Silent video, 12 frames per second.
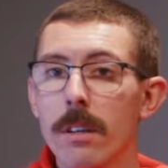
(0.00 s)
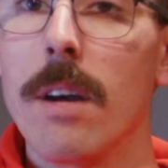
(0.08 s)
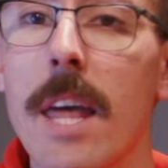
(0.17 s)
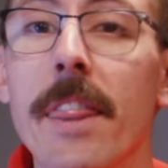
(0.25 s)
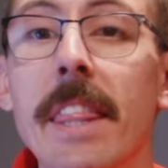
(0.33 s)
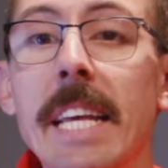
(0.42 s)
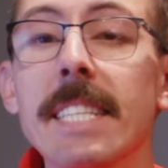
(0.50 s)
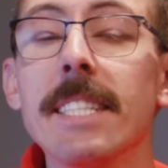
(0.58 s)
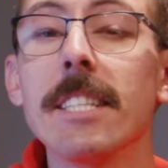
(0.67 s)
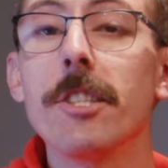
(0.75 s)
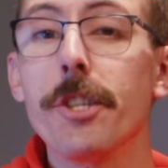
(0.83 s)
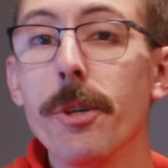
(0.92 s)
And this
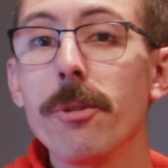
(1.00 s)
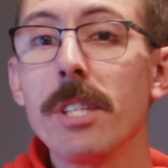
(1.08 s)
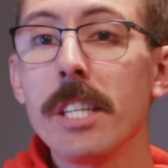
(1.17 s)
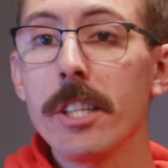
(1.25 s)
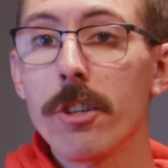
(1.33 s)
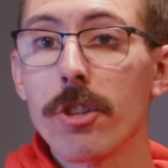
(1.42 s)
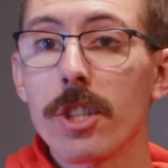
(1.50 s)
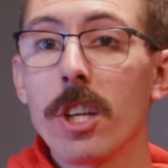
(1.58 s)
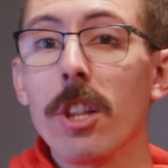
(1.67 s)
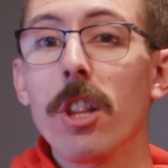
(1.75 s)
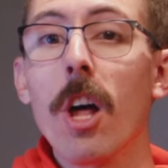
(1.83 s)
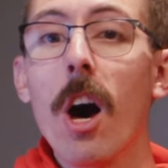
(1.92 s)
is using your
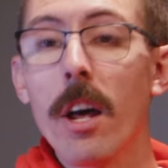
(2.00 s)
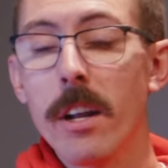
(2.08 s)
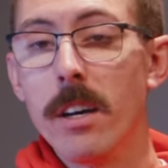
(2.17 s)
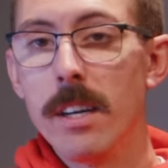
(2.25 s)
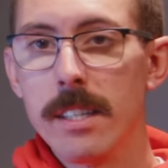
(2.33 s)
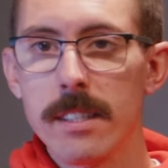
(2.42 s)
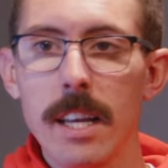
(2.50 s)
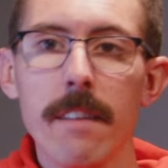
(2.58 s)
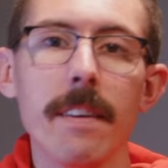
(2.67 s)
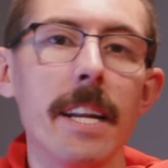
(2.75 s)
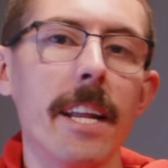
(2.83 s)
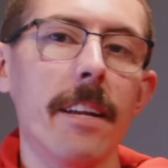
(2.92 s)
Solana instead of
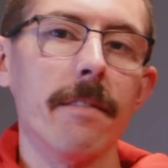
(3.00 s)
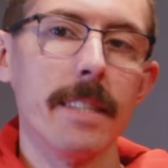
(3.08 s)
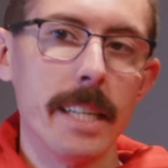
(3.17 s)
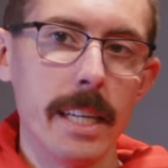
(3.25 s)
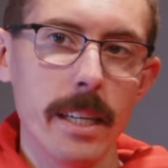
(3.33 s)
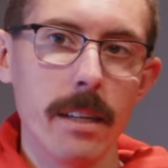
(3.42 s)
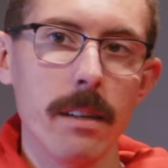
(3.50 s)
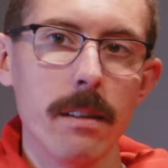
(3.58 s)
an NFT.